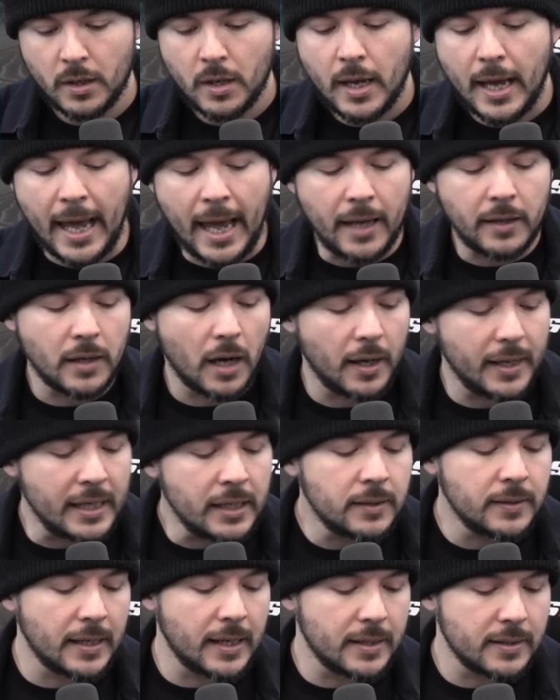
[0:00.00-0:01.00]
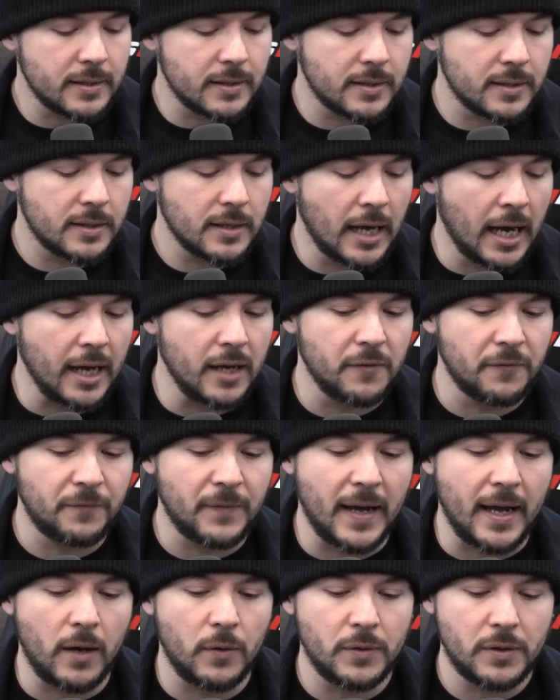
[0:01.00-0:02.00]
And uh, in this, I have
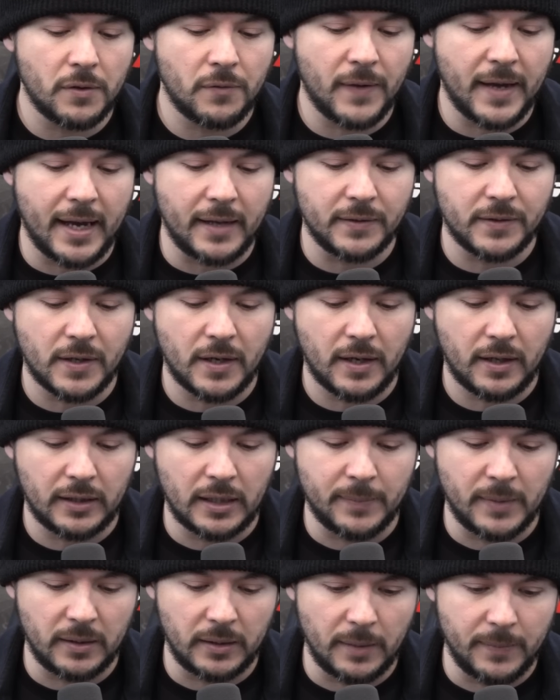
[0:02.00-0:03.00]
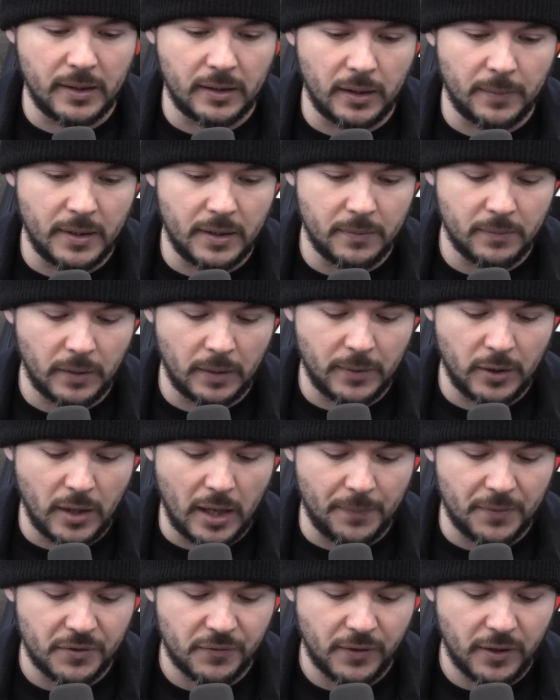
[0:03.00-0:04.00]
found that uh, let me let me let me let me
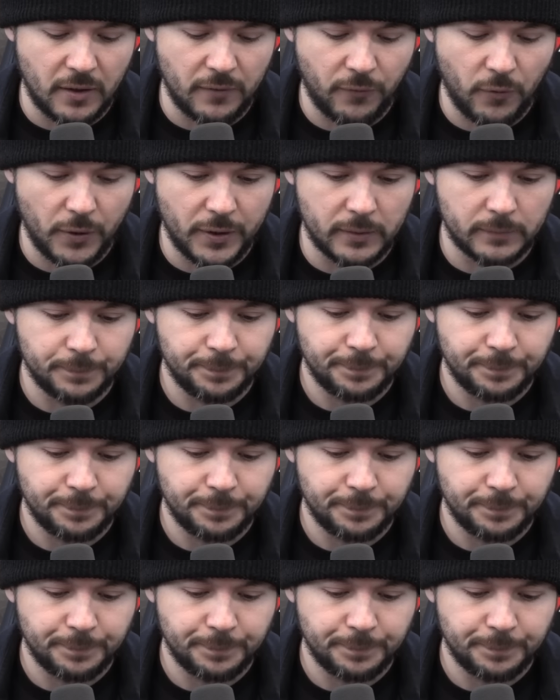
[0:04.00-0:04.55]
grab this video for you.